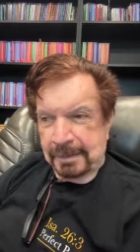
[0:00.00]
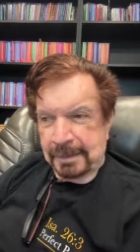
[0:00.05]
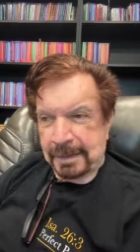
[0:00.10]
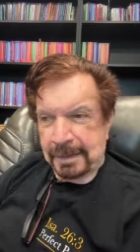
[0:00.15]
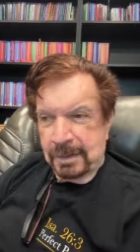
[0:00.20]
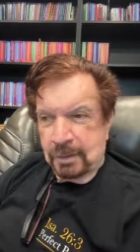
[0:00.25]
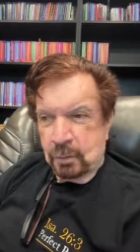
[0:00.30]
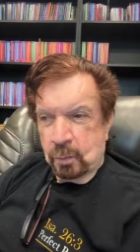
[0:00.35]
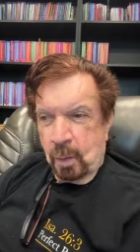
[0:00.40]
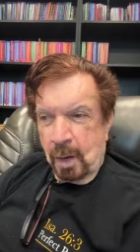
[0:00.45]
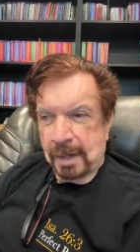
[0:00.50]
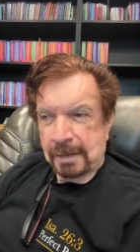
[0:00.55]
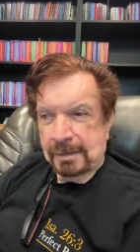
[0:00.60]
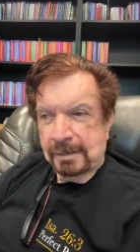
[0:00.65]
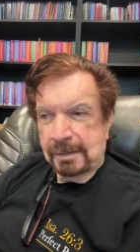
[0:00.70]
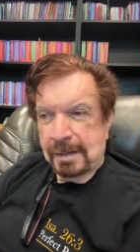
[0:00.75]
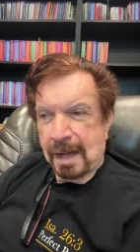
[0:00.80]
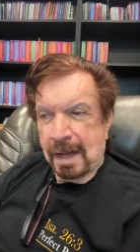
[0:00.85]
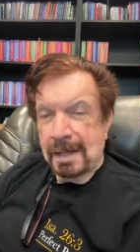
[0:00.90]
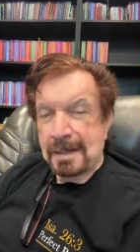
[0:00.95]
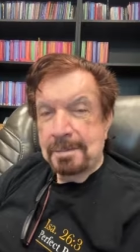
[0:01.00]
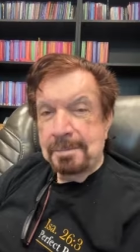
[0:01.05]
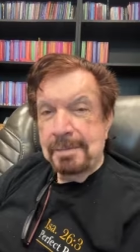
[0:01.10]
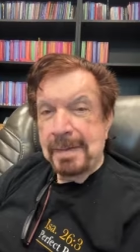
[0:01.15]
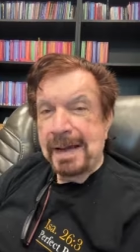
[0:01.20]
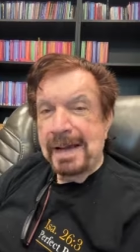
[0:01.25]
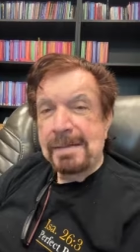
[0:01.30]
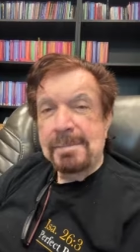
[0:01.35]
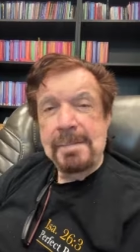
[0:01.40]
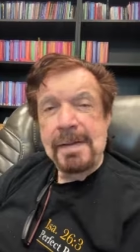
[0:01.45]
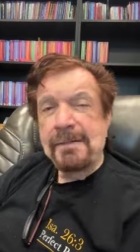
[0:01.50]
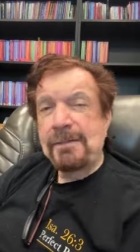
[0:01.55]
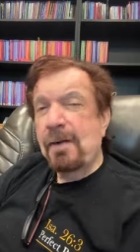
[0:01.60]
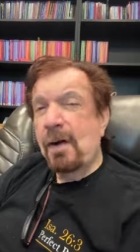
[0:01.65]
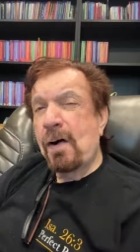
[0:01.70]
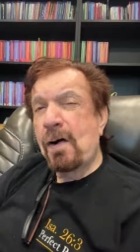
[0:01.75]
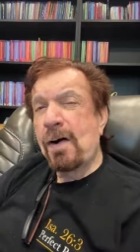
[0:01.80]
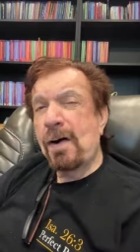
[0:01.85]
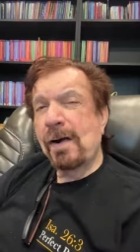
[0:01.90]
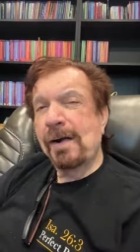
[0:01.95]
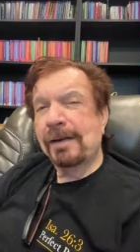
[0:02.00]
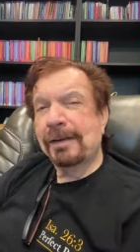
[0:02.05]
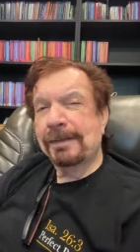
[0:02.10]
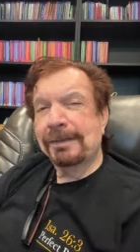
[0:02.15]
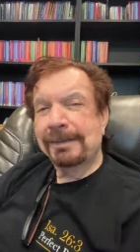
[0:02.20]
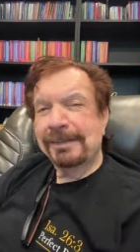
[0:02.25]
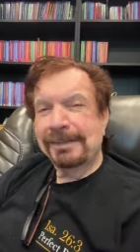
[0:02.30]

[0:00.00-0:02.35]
It's what God made me for.